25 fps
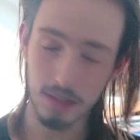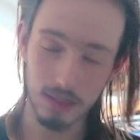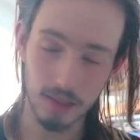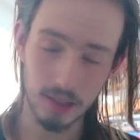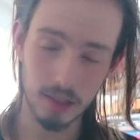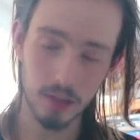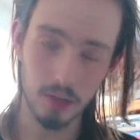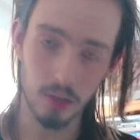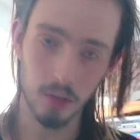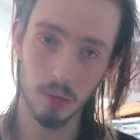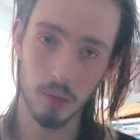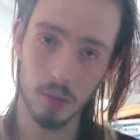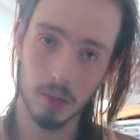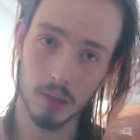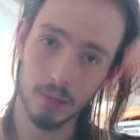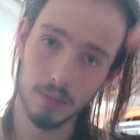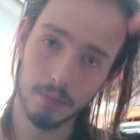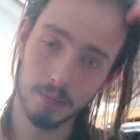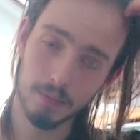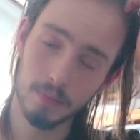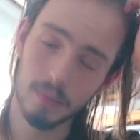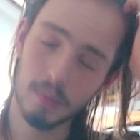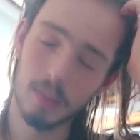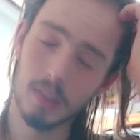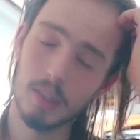Either way,
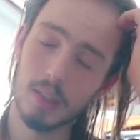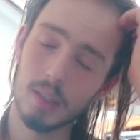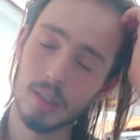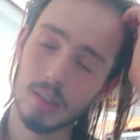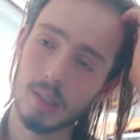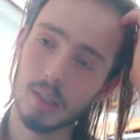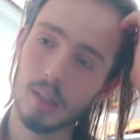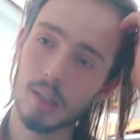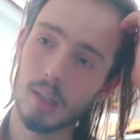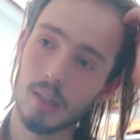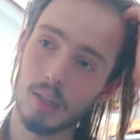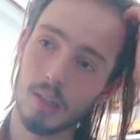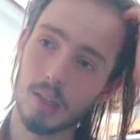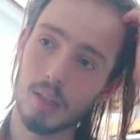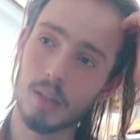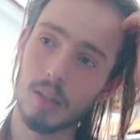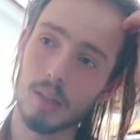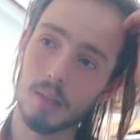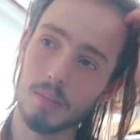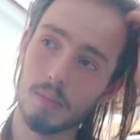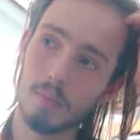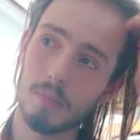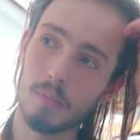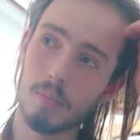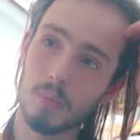
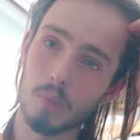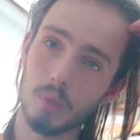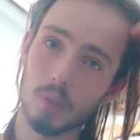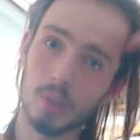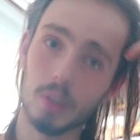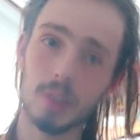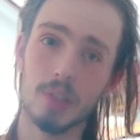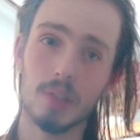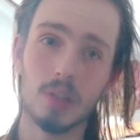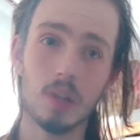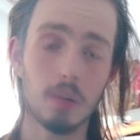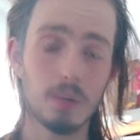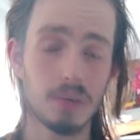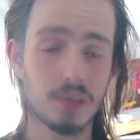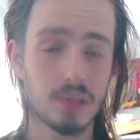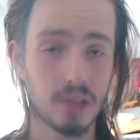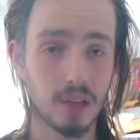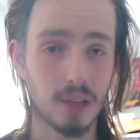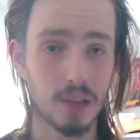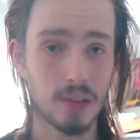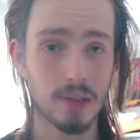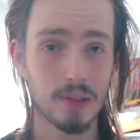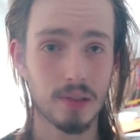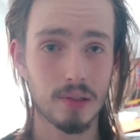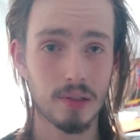we're going to start with
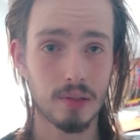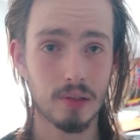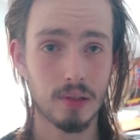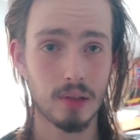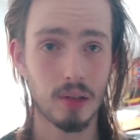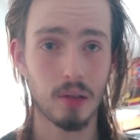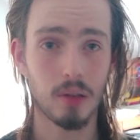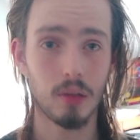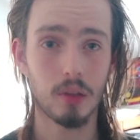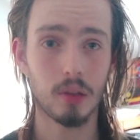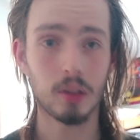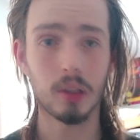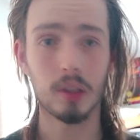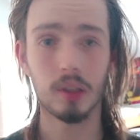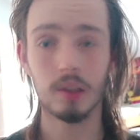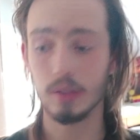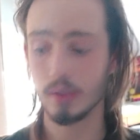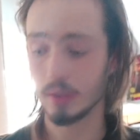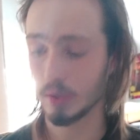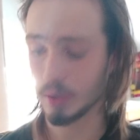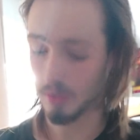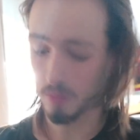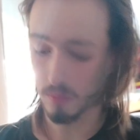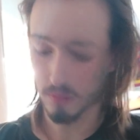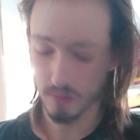scales. Now, I'm going
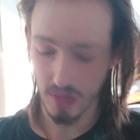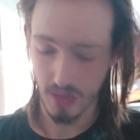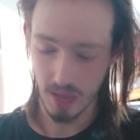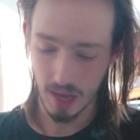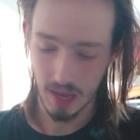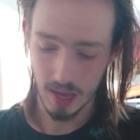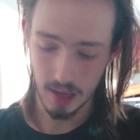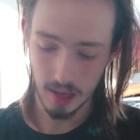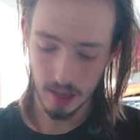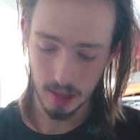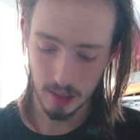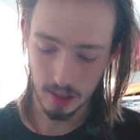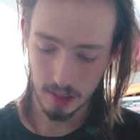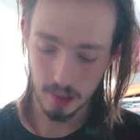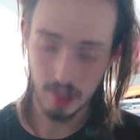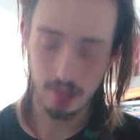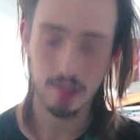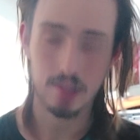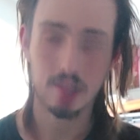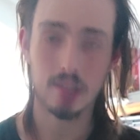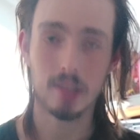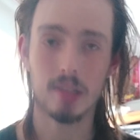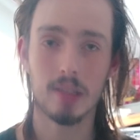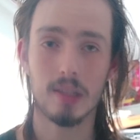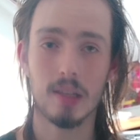to use A
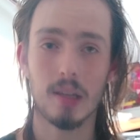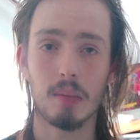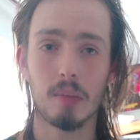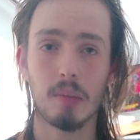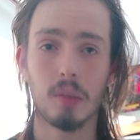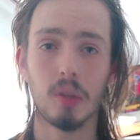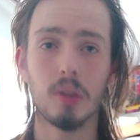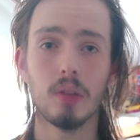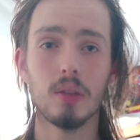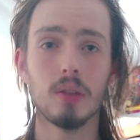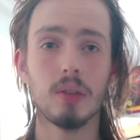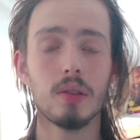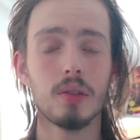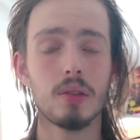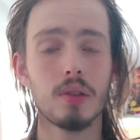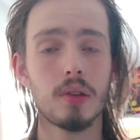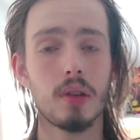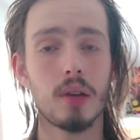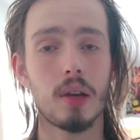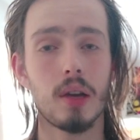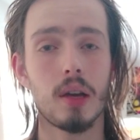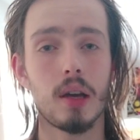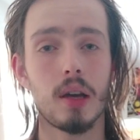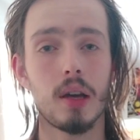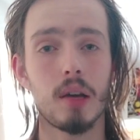as an example
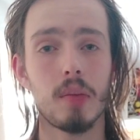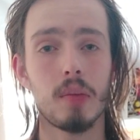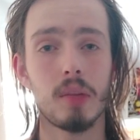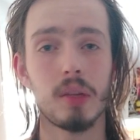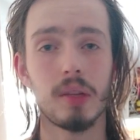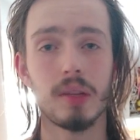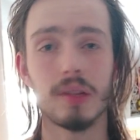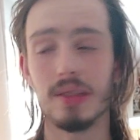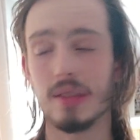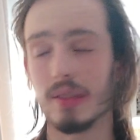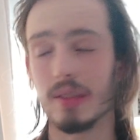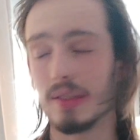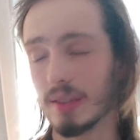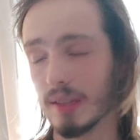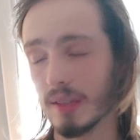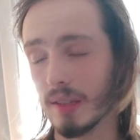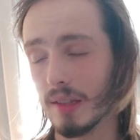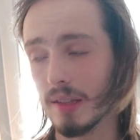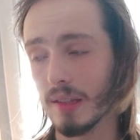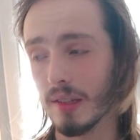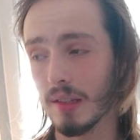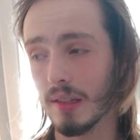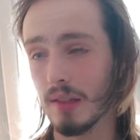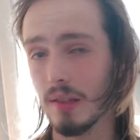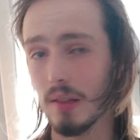because it's
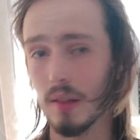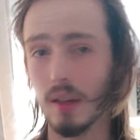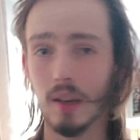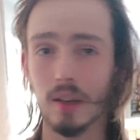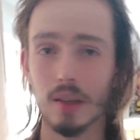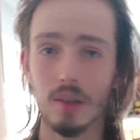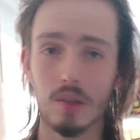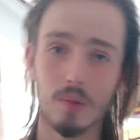easy and